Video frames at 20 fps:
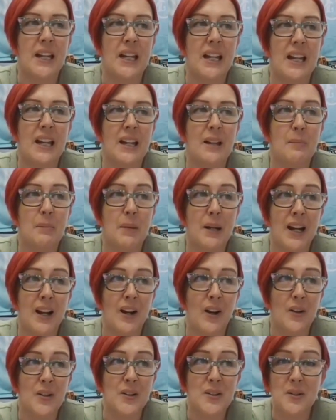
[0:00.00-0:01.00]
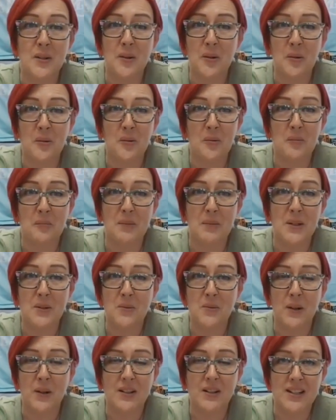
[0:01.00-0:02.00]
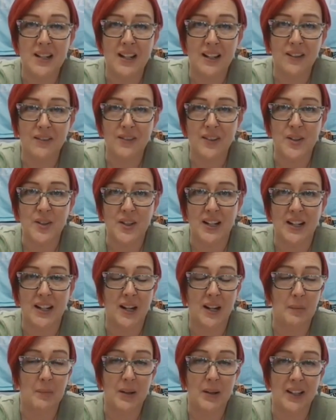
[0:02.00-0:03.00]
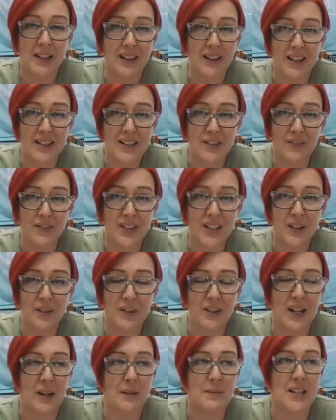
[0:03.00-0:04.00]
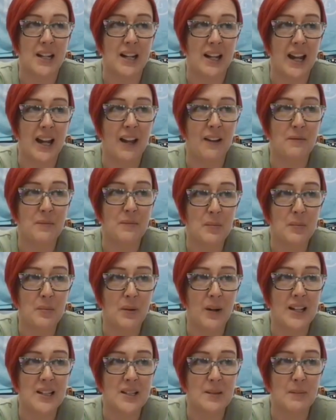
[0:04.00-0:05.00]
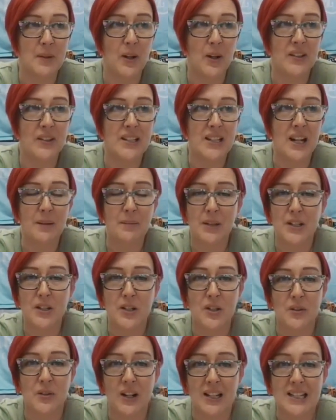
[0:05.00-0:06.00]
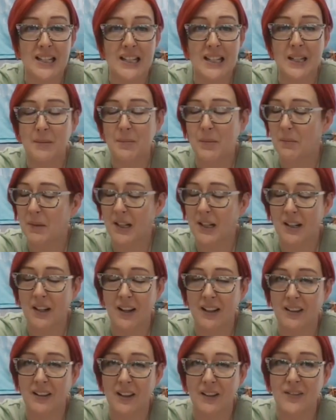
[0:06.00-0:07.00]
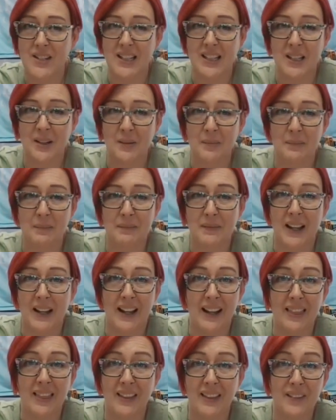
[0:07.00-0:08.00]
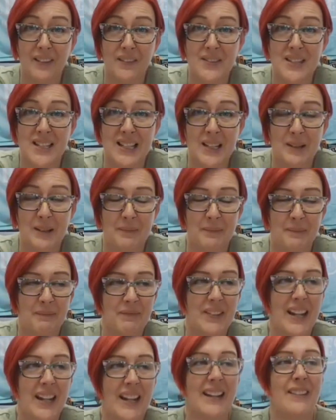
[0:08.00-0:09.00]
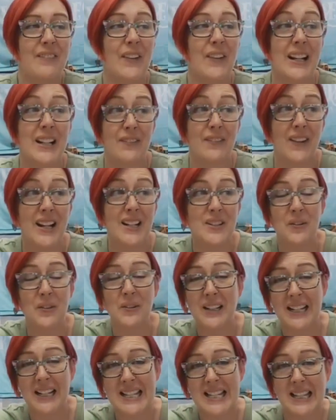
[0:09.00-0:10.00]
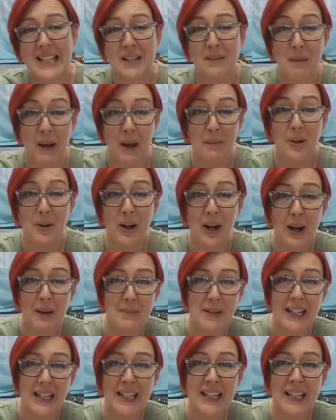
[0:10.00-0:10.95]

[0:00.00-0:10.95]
But I also binge watch television and I play lots of video games, and I have people ask me all the time, like, do you not sleep? I'm like, no, I love sleep. I love sleep. In fact, if I don't get sleep, I'm crabby.